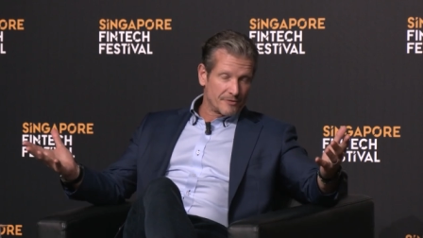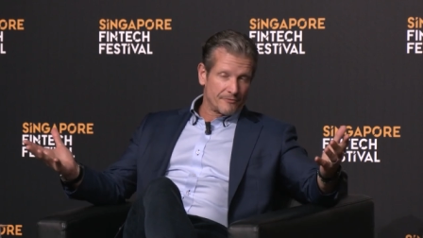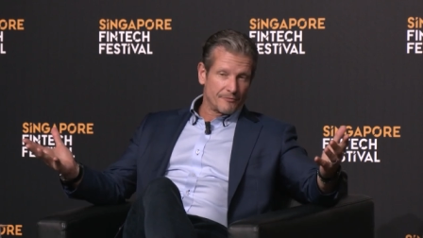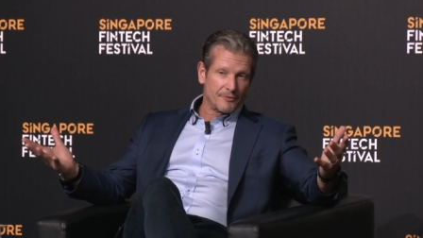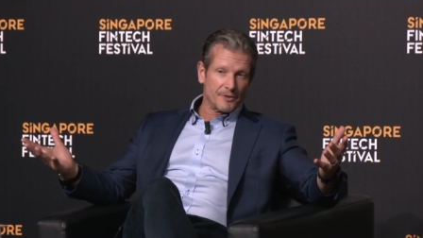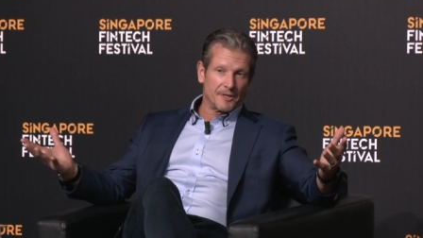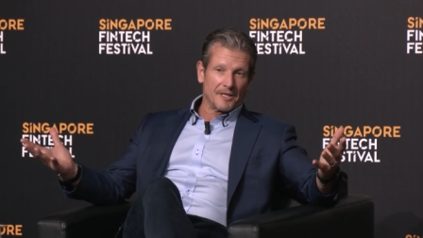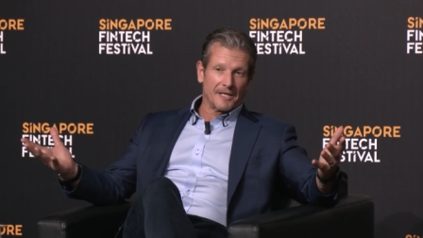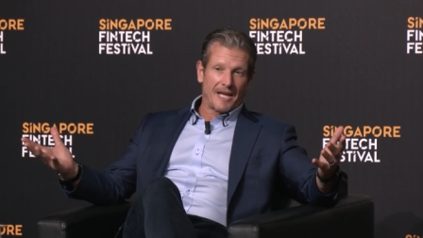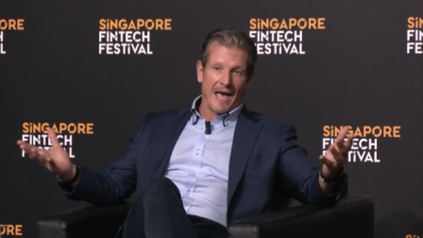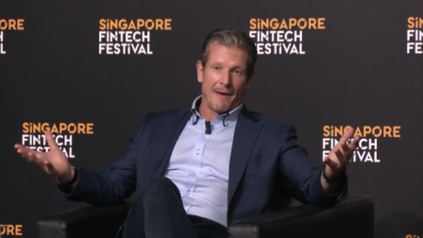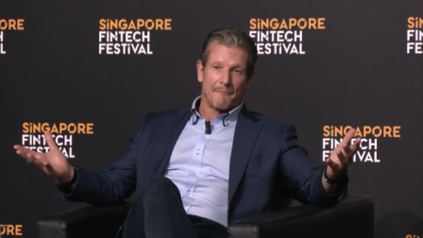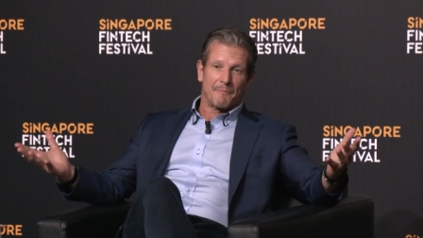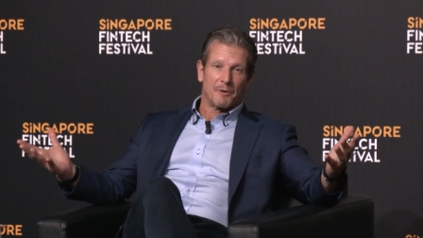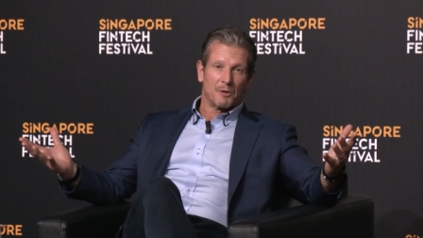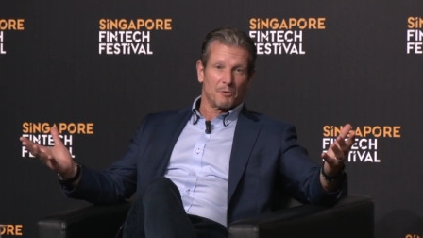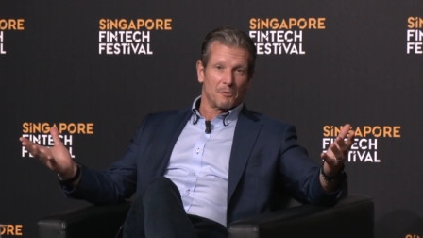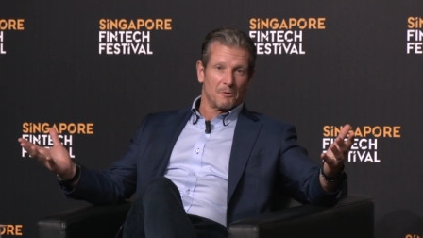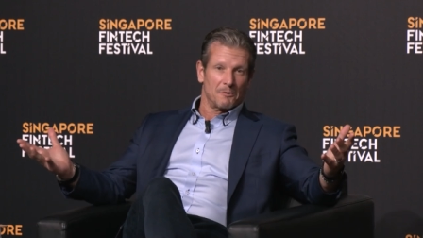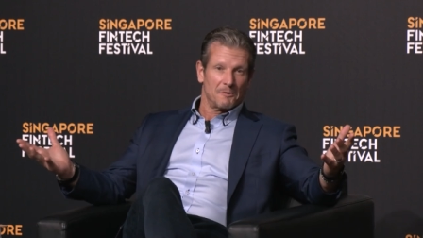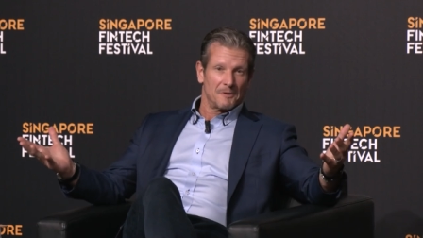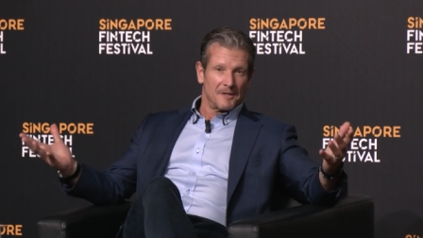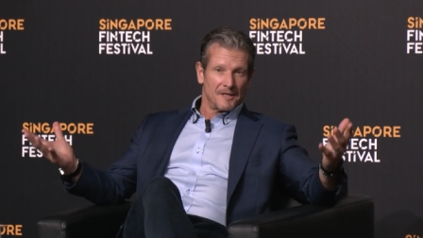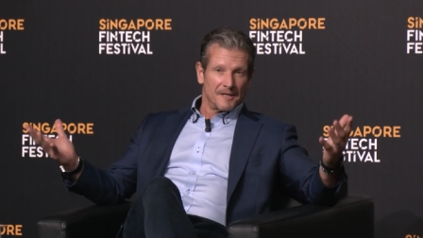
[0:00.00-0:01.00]
for the
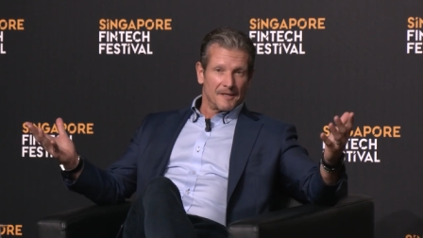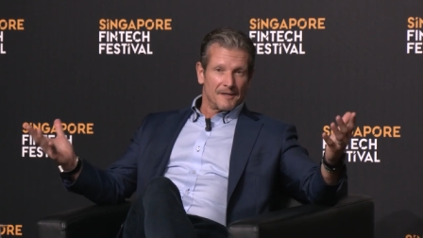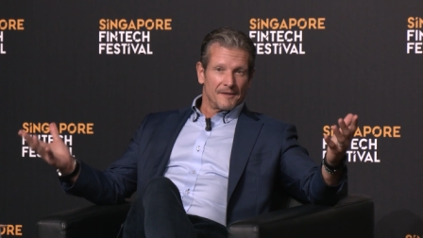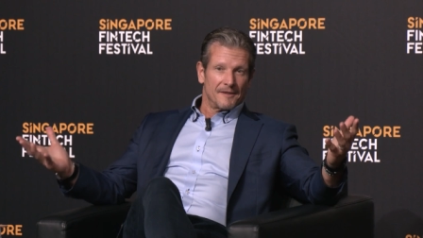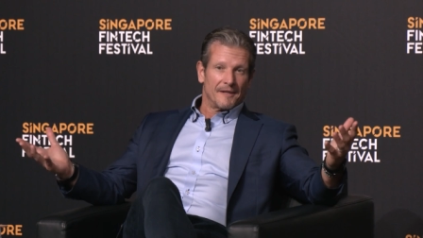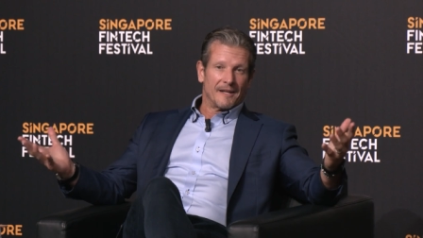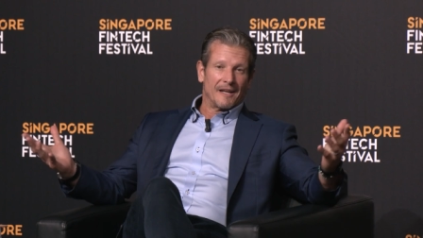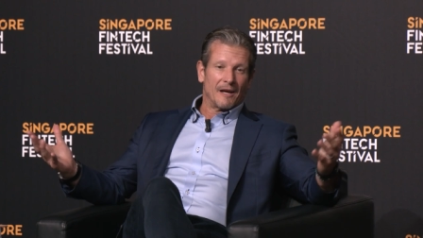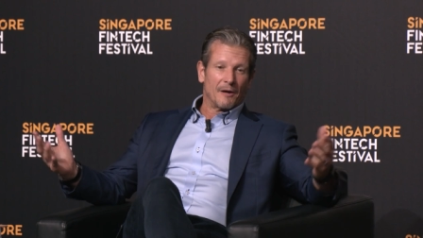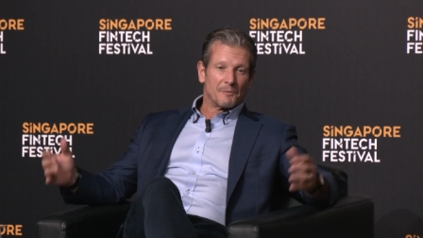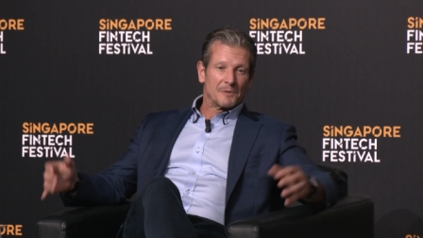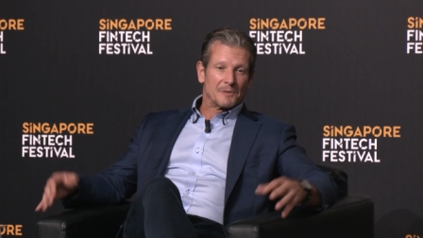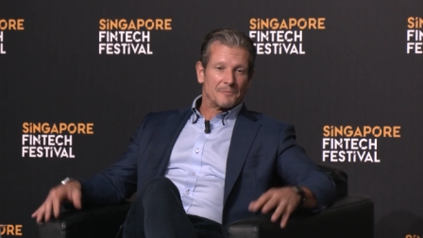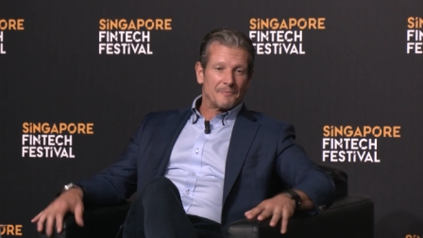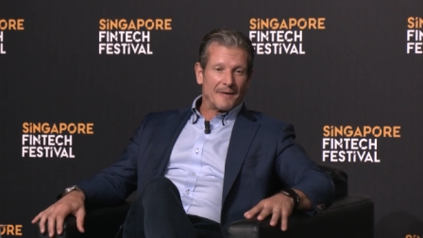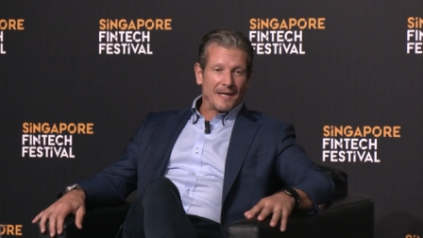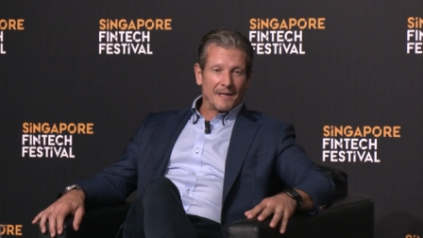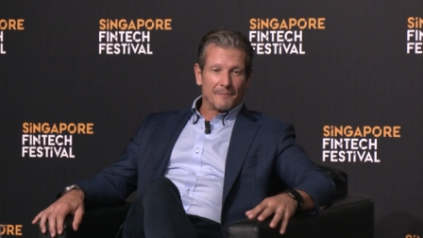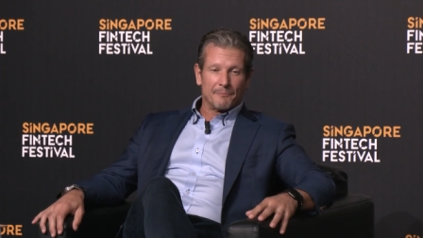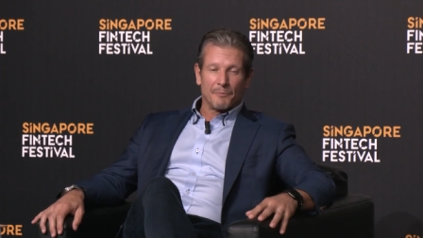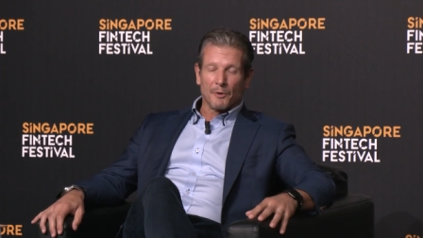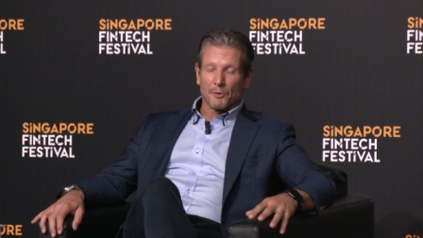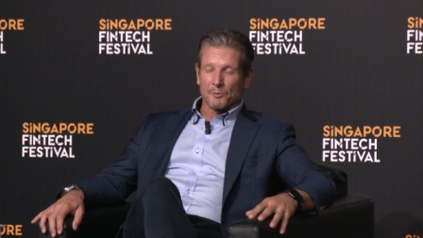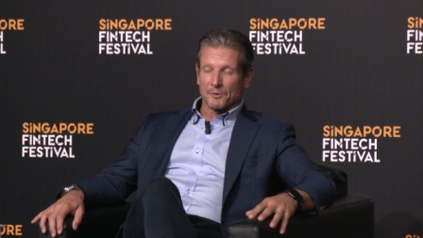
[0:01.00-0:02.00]
capital that helps
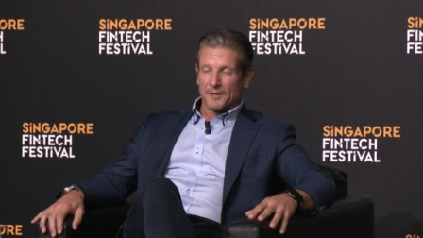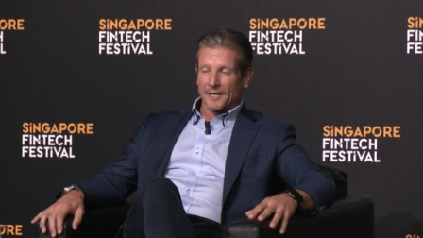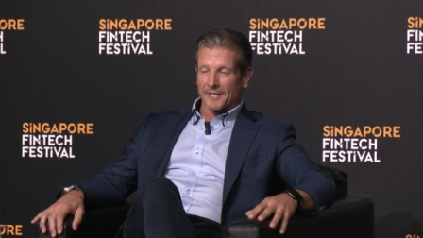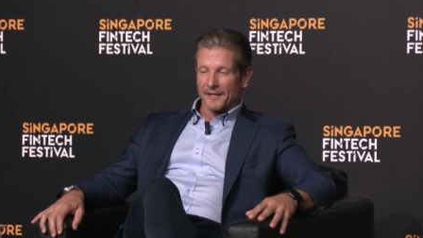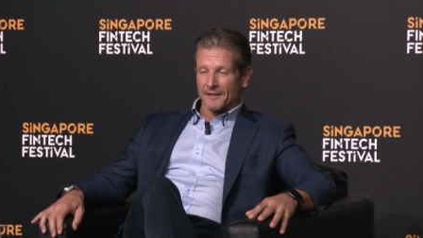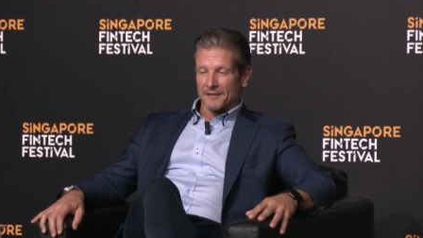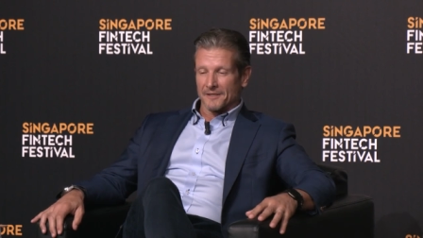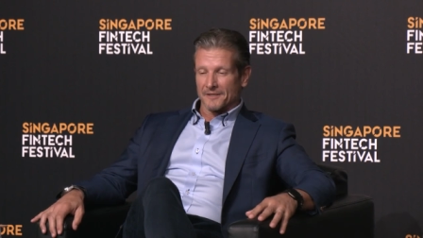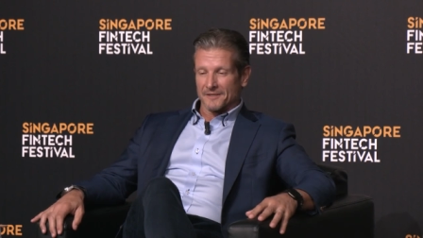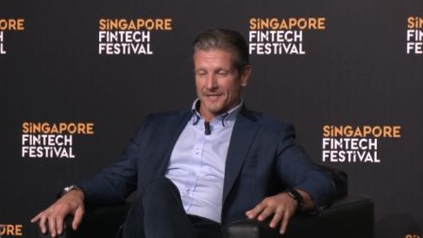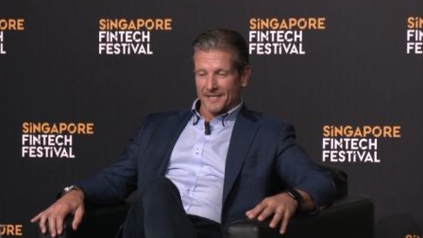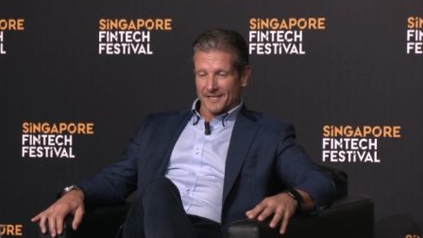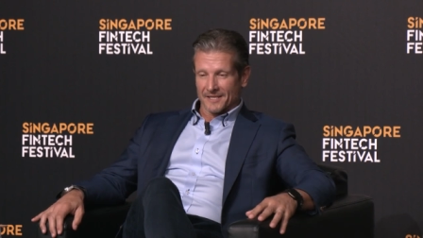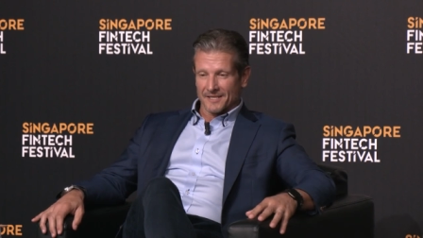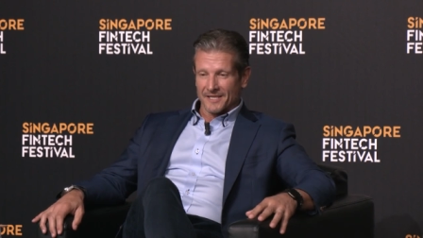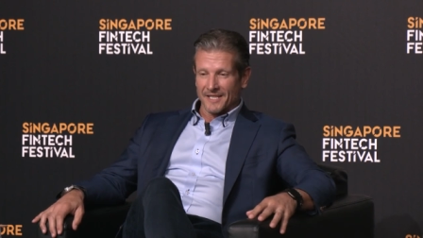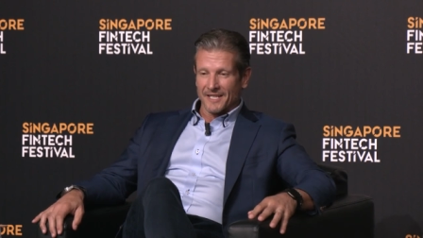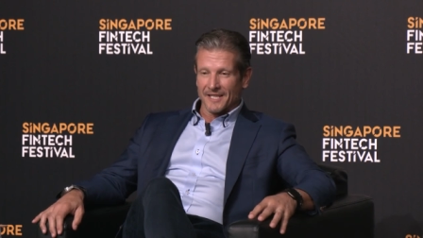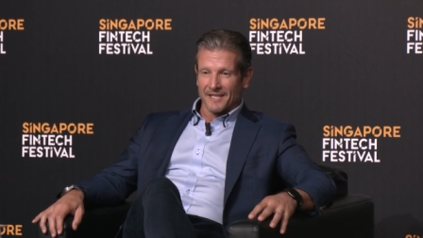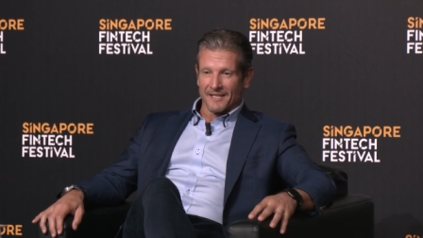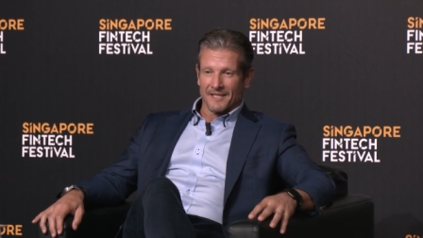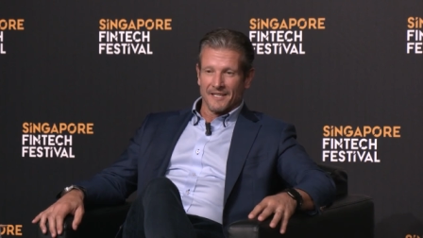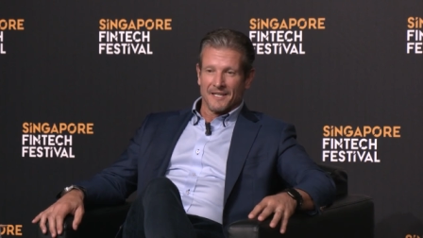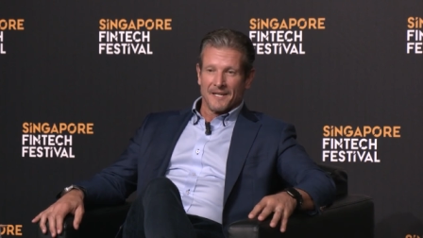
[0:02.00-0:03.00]
make bolttech
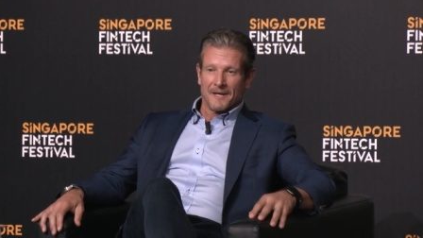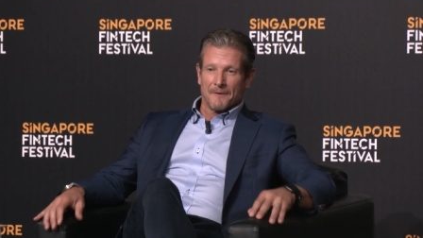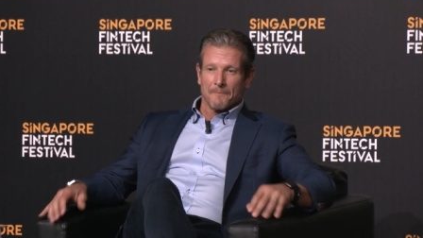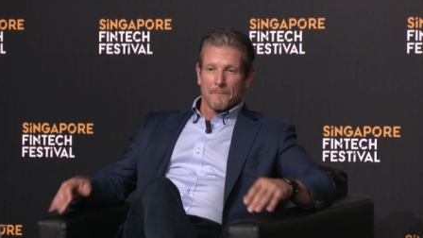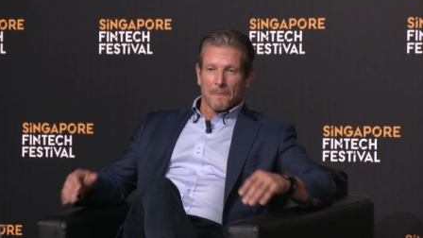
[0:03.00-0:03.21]
succeed.